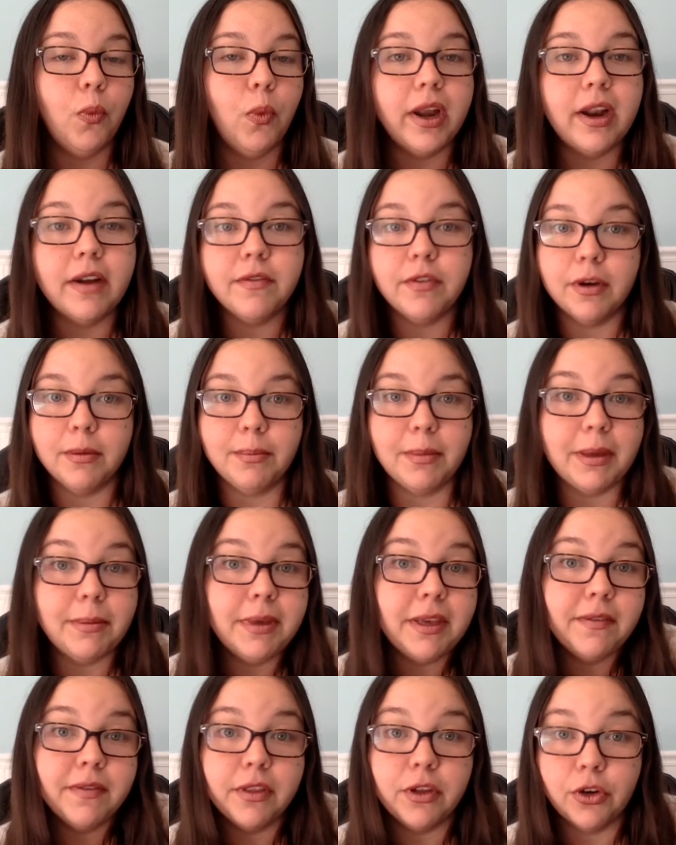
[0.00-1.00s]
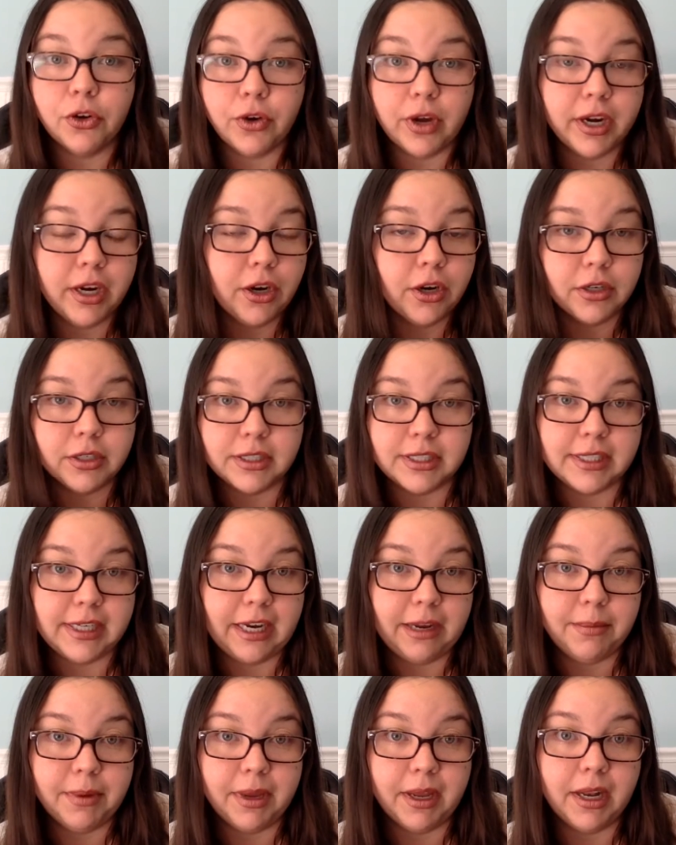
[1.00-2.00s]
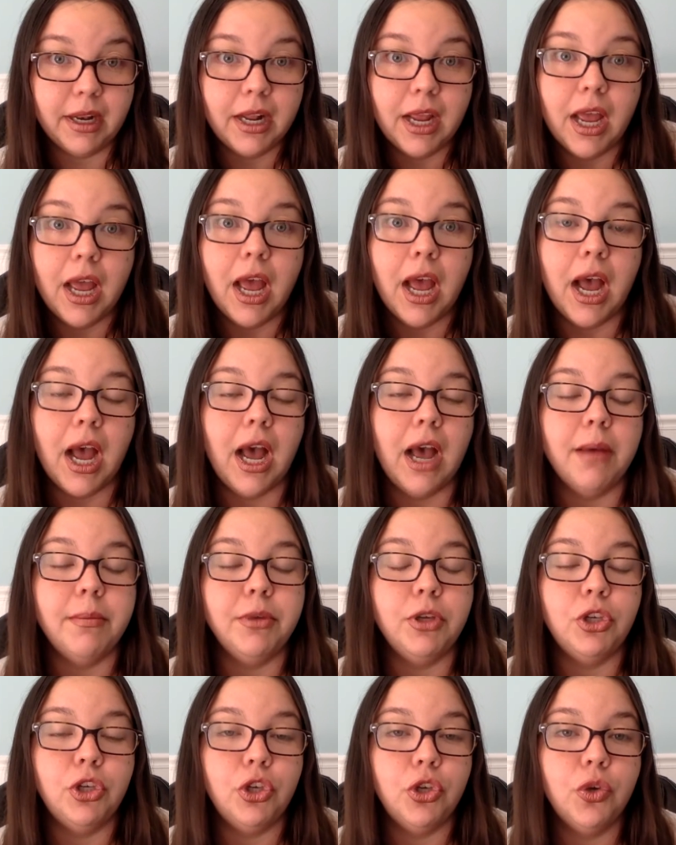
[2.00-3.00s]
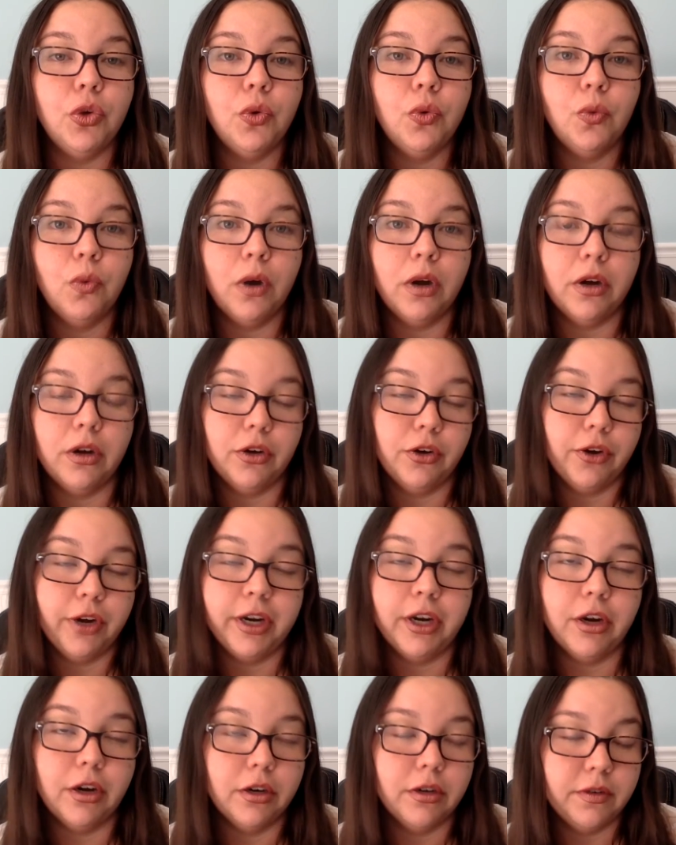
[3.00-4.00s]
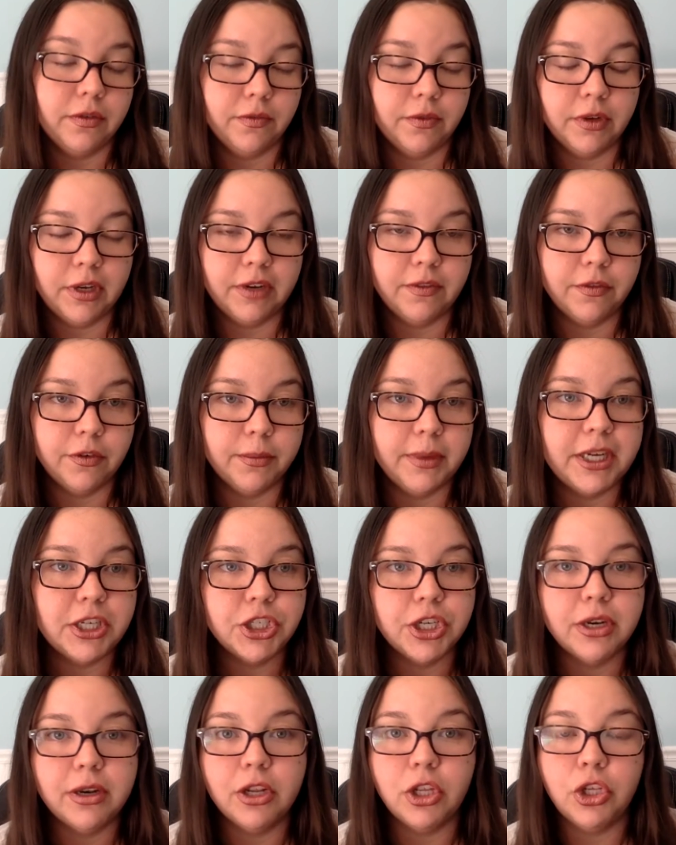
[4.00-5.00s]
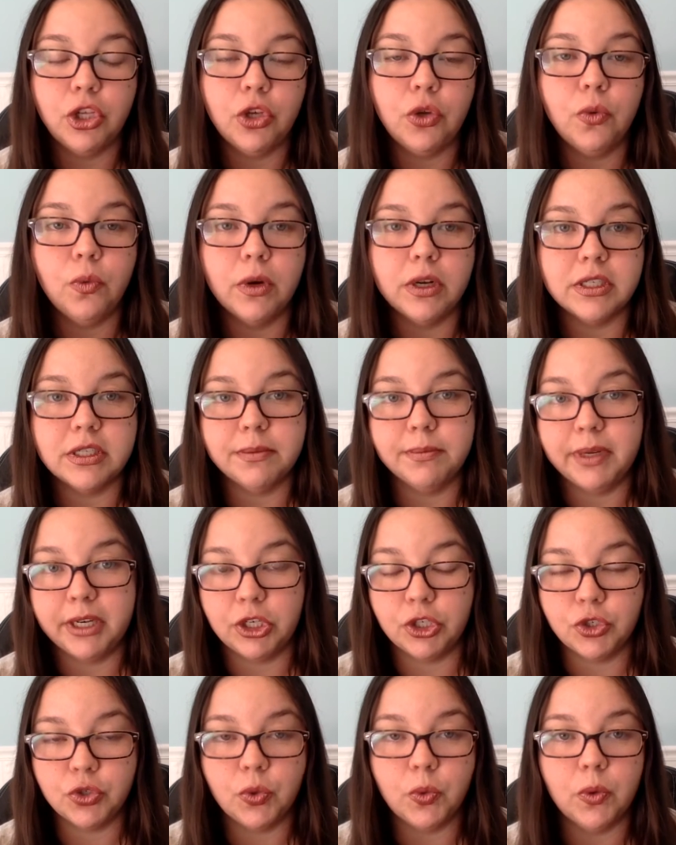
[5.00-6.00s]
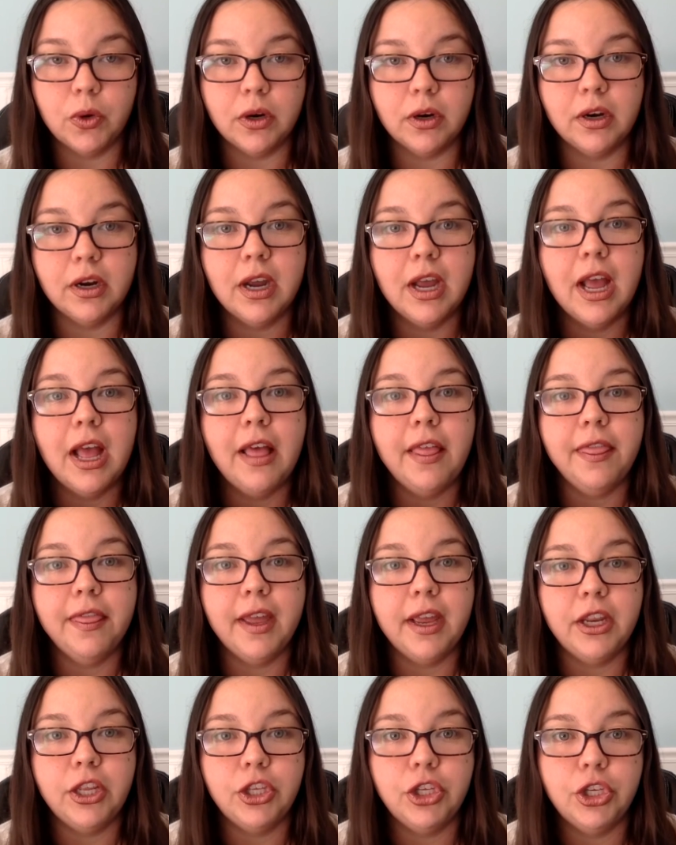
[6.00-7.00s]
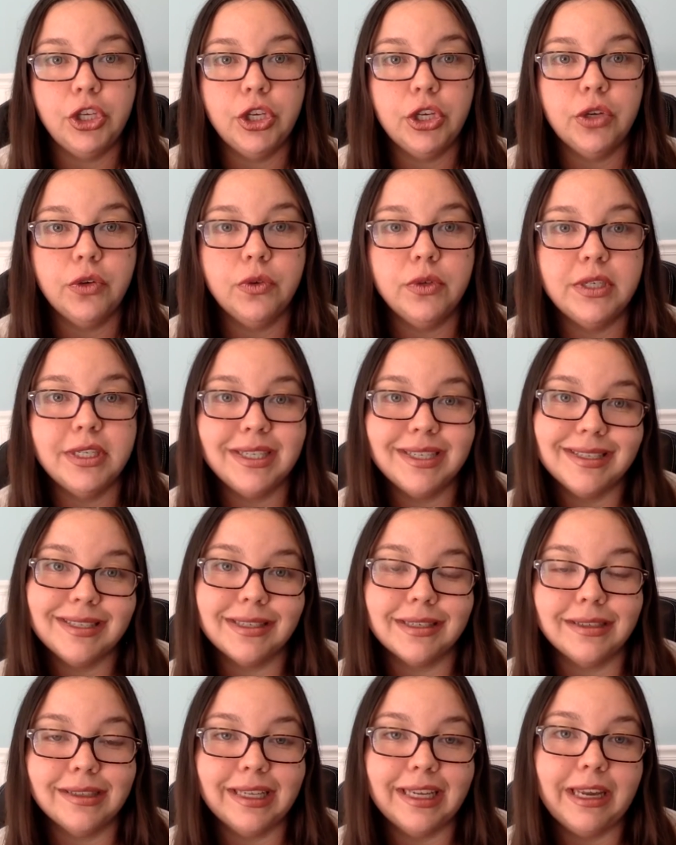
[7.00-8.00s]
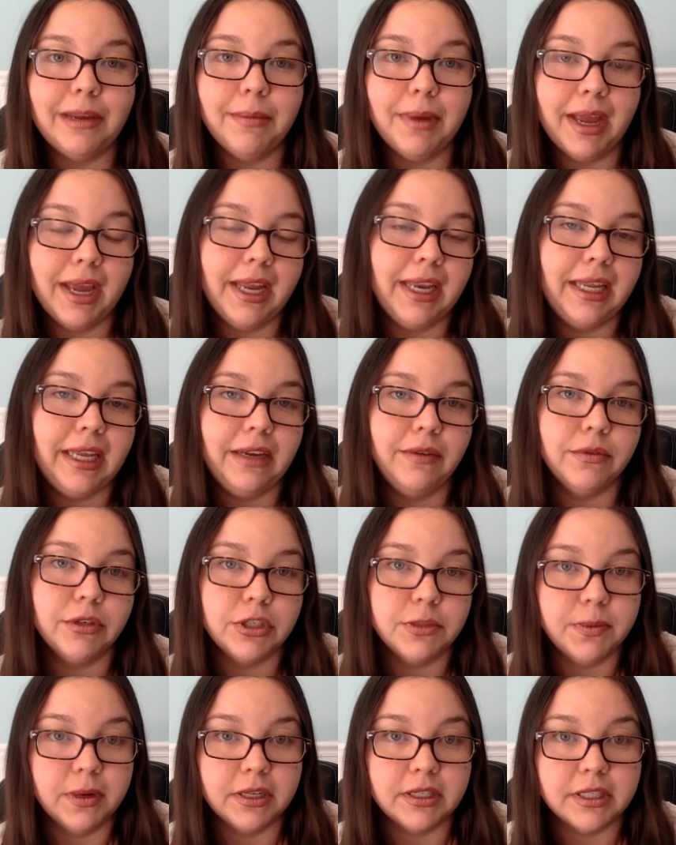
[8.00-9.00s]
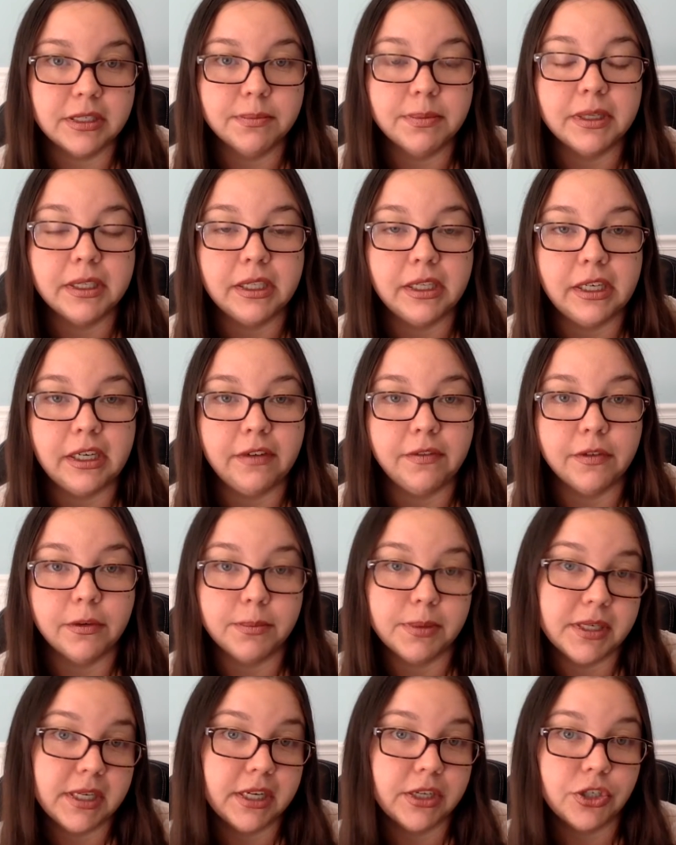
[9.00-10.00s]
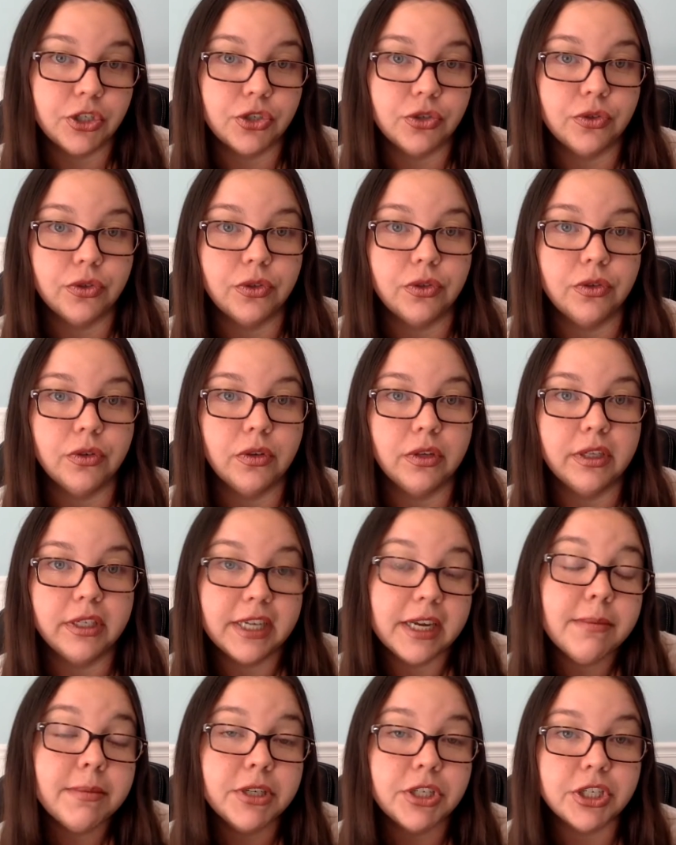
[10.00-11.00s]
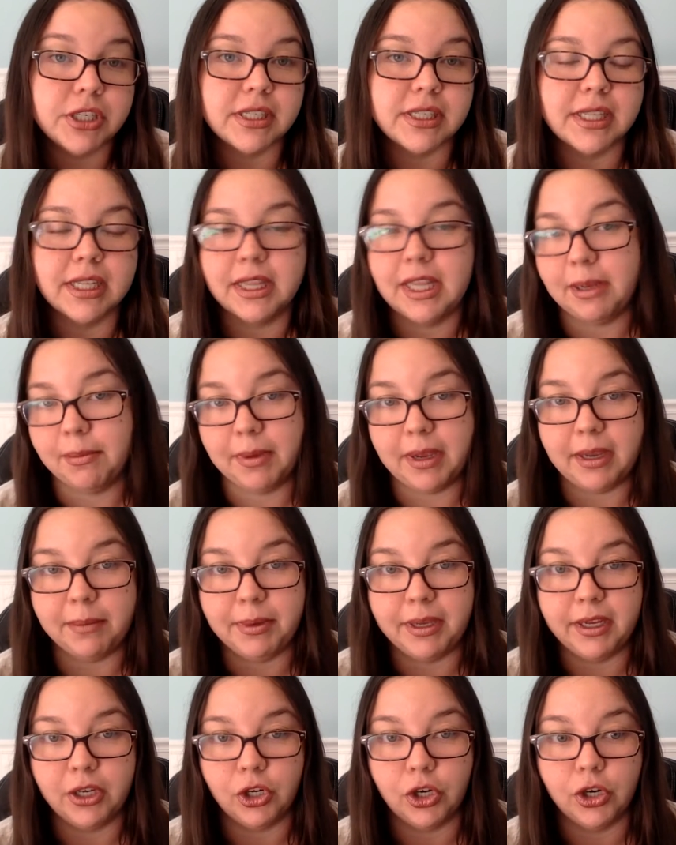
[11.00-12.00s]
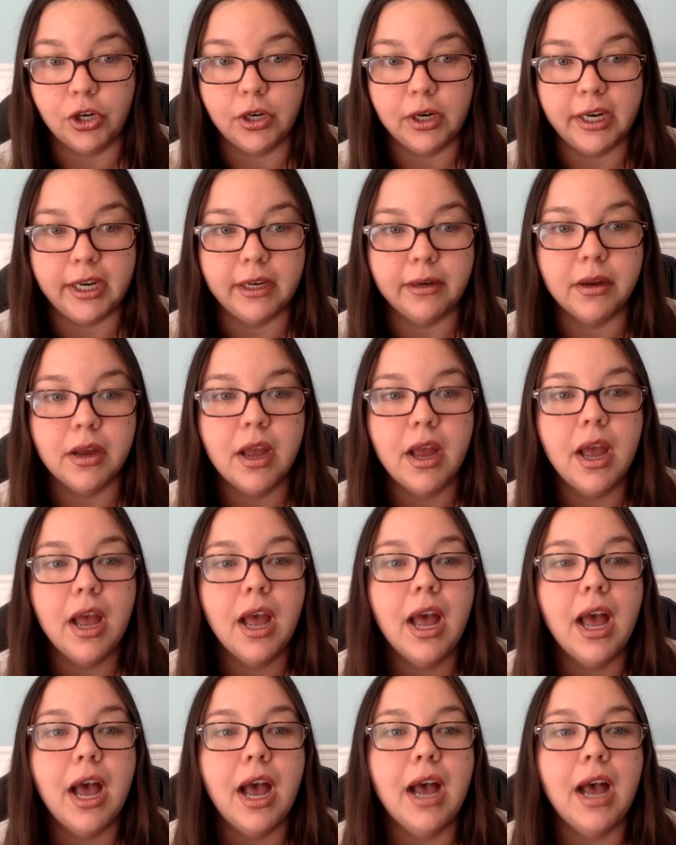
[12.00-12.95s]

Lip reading: whatever, maybe even their credit card statement, or credit card information, you want to make sure that you disclaim any responsibility for potential damages that they may be incurring.